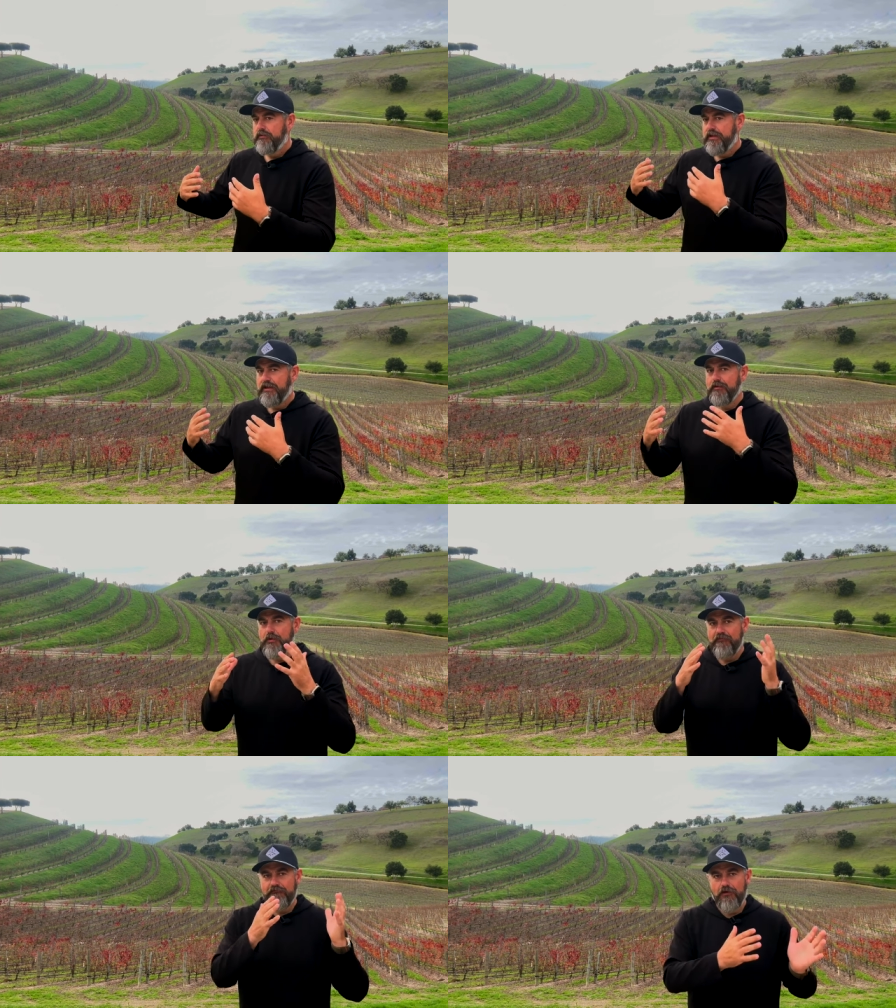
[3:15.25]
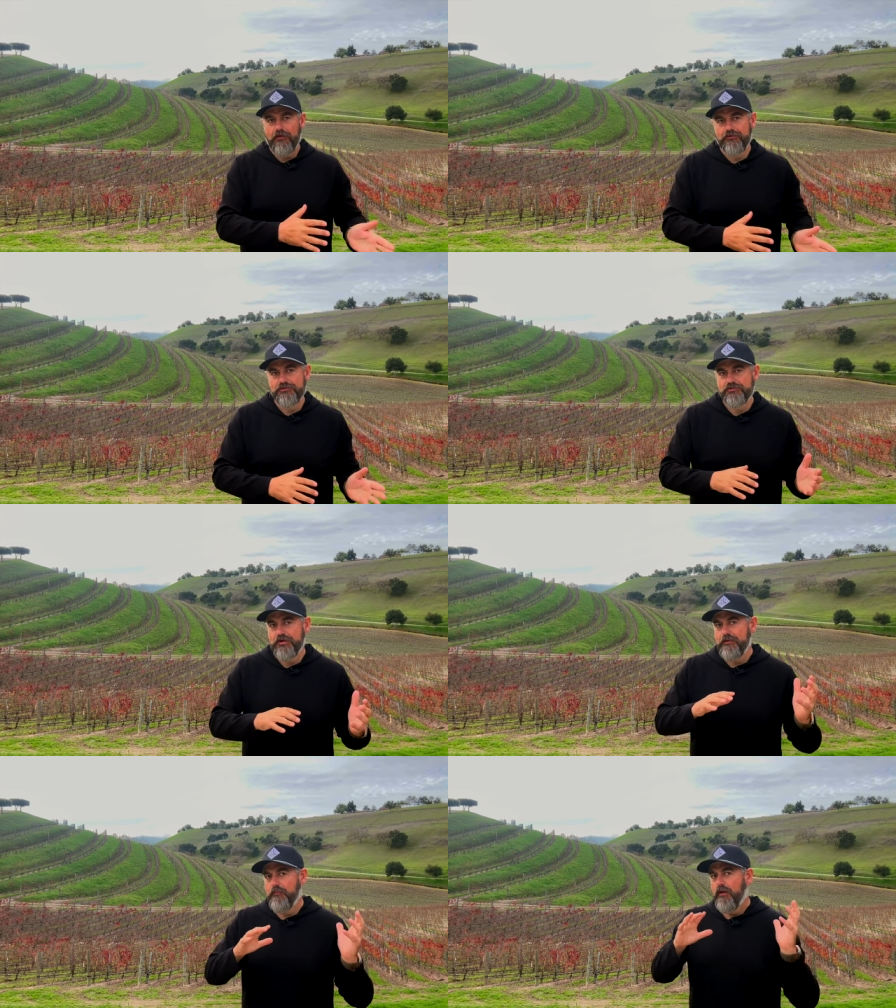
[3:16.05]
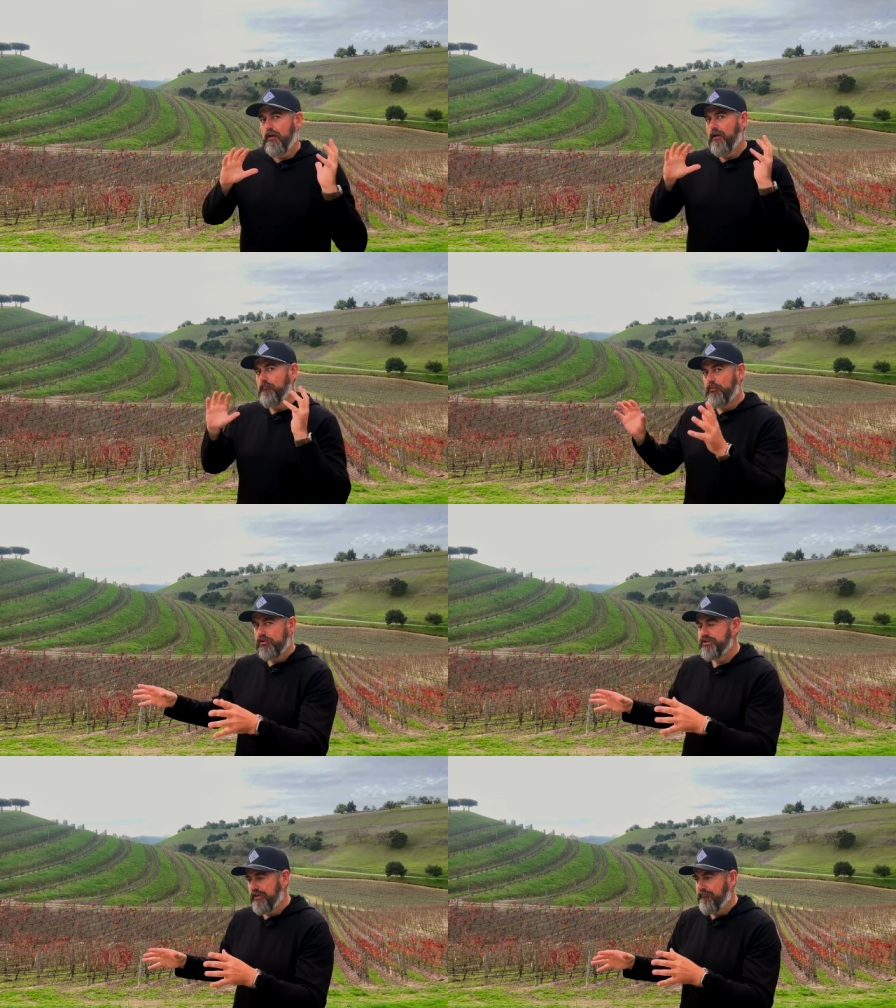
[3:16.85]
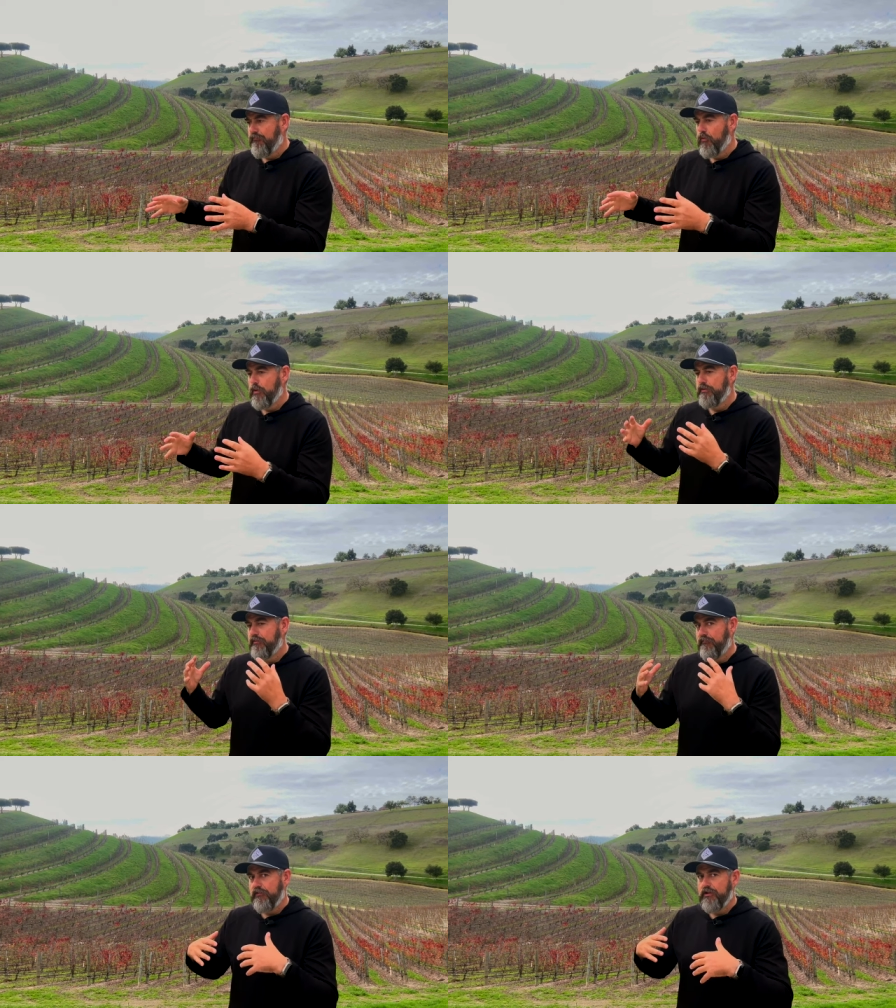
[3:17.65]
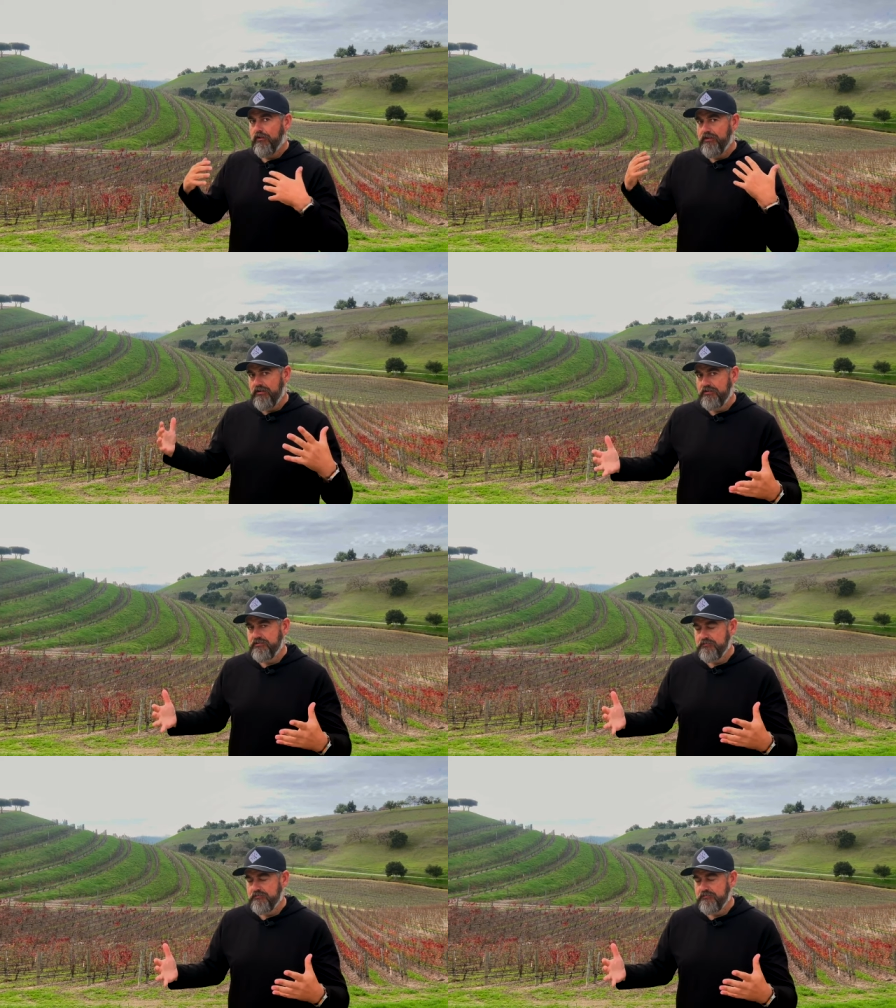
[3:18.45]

taking my father's dream and pushing it forward to feed our kids.